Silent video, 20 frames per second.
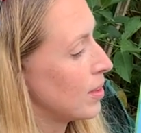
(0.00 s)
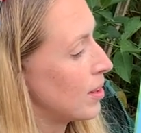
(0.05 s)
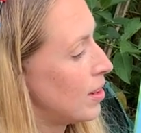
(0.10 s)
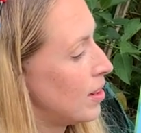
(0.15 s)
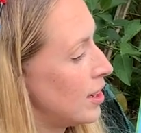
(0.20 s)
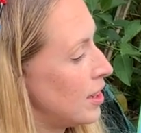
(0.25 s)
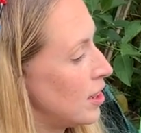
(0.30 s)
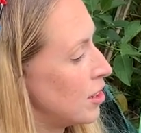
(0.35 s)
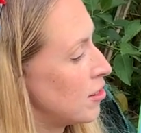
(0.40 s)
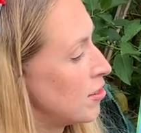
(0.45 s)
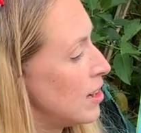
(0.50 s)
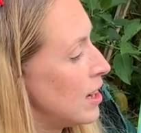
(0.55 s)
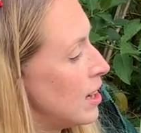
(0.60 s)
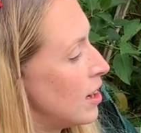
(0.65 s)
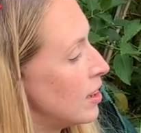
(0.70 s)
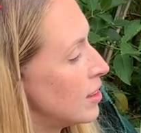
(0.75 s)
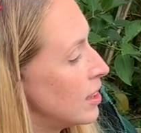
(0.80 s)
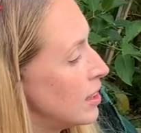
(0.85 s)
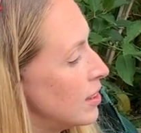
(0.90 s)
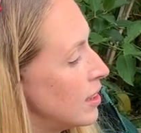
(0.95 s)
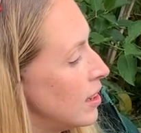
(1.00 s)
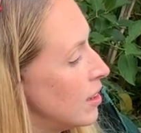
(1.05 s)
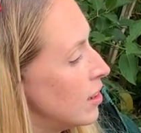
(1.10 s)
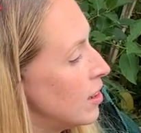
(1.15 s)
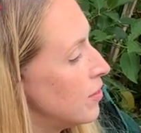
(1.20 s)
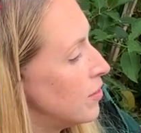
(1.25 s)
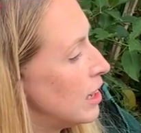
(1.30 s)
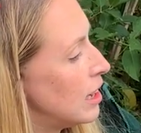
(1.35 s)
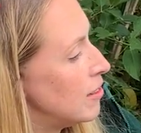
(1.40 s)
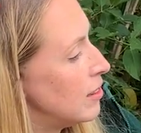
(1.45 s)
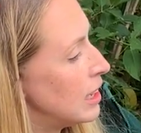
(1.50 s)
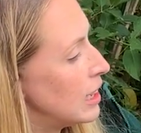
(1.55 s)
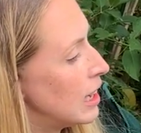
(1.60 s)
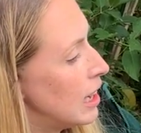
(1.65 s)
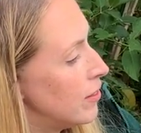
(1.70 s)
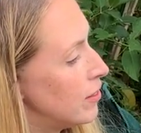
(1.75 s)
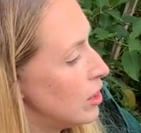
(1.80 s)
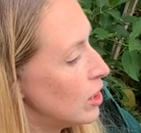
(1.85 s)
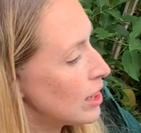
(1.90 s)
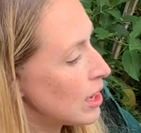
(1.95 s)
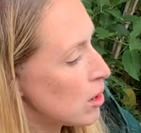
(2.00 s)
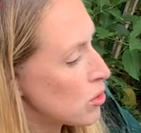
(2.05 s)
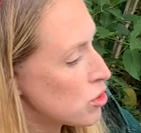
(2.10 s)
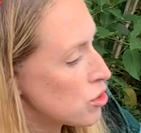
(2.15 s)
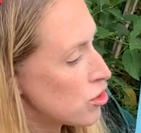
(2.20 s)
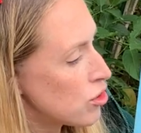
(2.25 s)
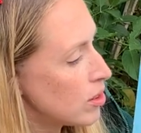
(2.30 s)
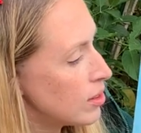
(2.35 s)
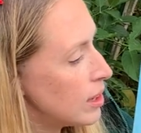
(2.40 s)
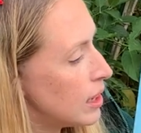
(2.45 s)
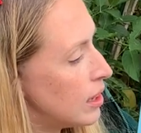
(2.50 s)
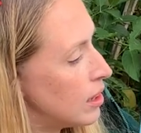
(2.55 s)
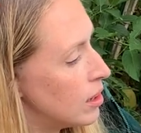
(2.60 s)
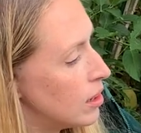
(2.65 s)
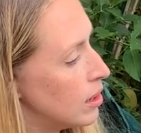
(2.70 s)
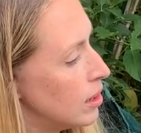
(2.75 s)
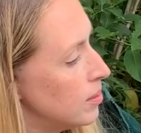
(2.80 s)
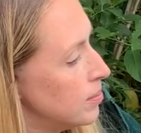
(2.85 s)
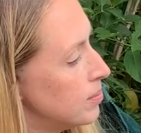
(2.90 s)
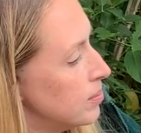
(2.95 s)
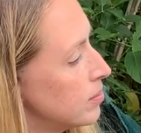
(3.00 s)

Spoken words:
I agree, I think they are very clever. Look how strong they are.